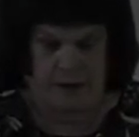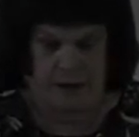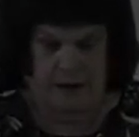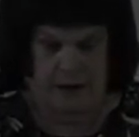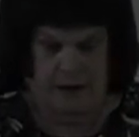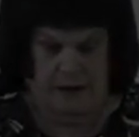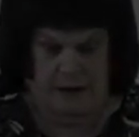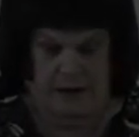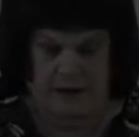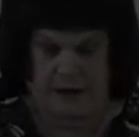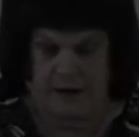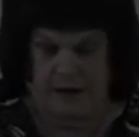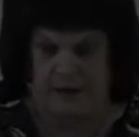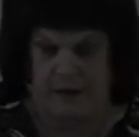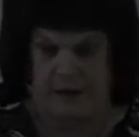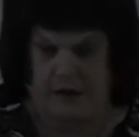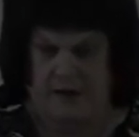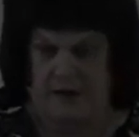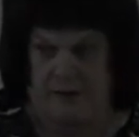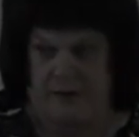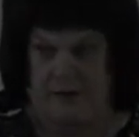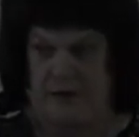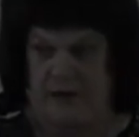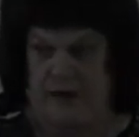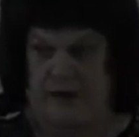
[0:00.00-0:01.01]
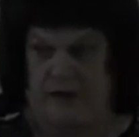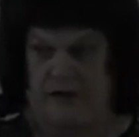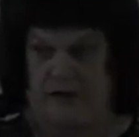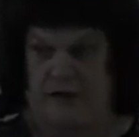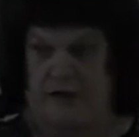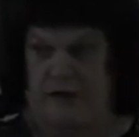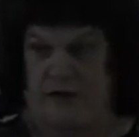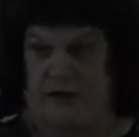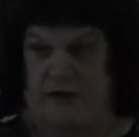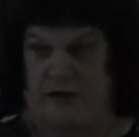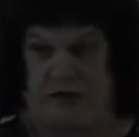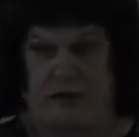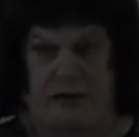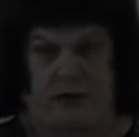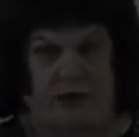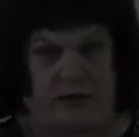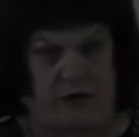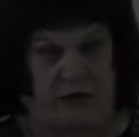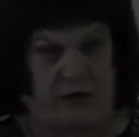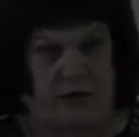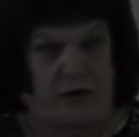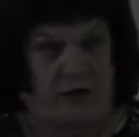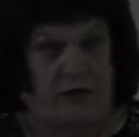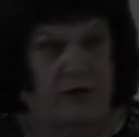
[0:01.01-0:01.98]
I got up to give messages, and I
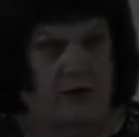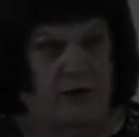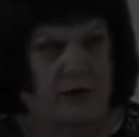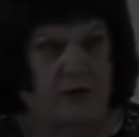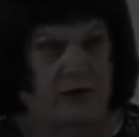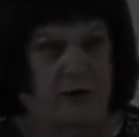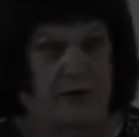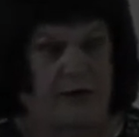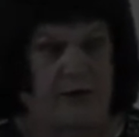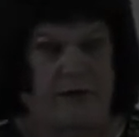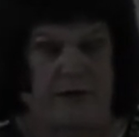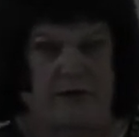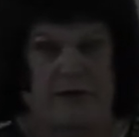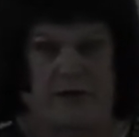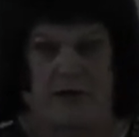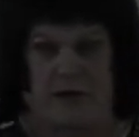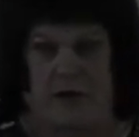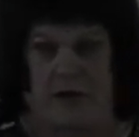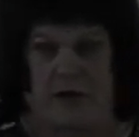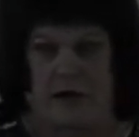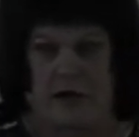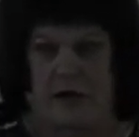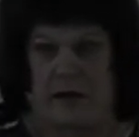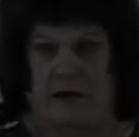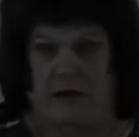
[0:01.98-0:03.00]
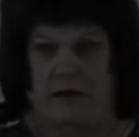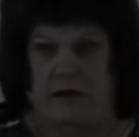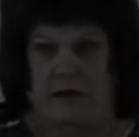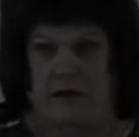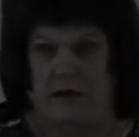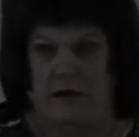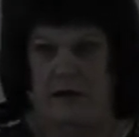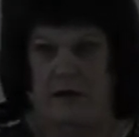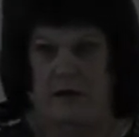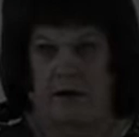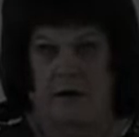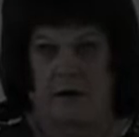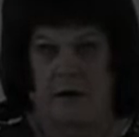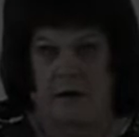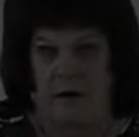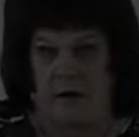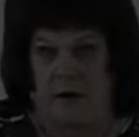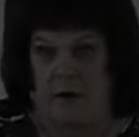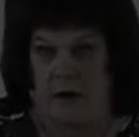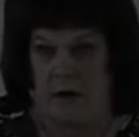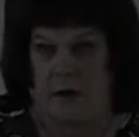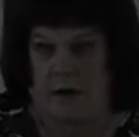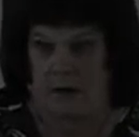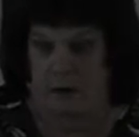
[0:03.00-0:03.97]
started going around the circle, and
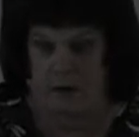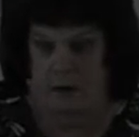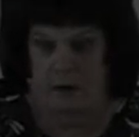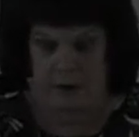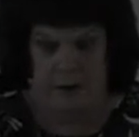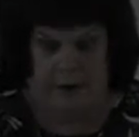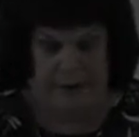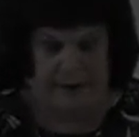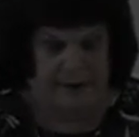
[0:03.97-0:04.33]
holy